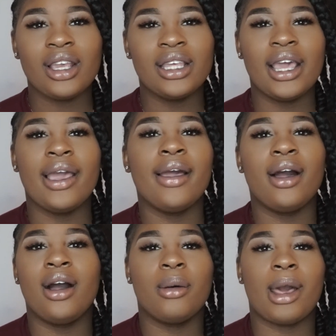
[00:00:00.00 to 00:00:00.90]
yeah,
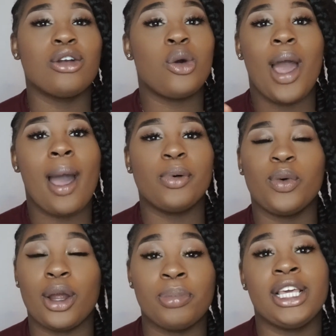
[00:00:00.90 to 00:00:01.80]
I don't know what happened
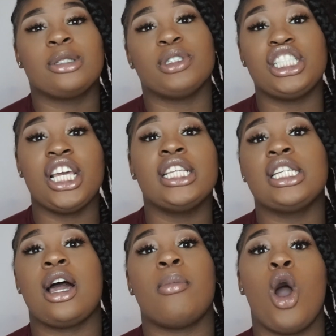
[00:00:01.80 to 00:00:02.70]
with her plans, but she
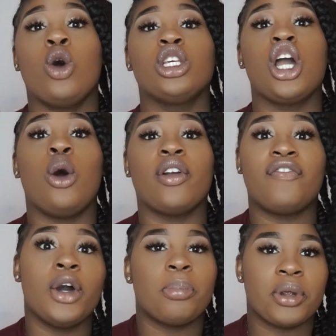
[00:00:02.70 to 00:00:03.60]
ended up only going to
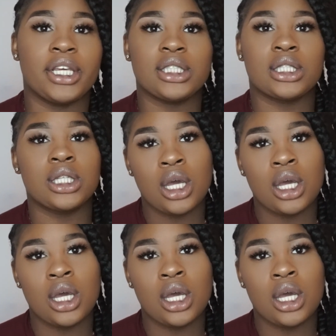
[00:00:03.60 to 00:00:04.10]
Footprints.